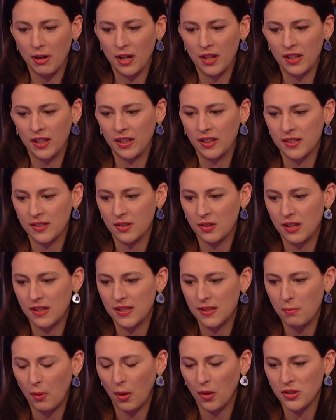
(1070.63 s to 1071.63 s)
I think,
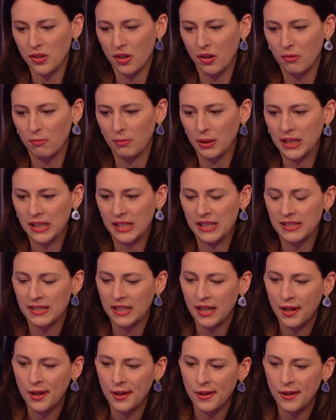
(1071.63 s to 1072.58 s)
is spot on because,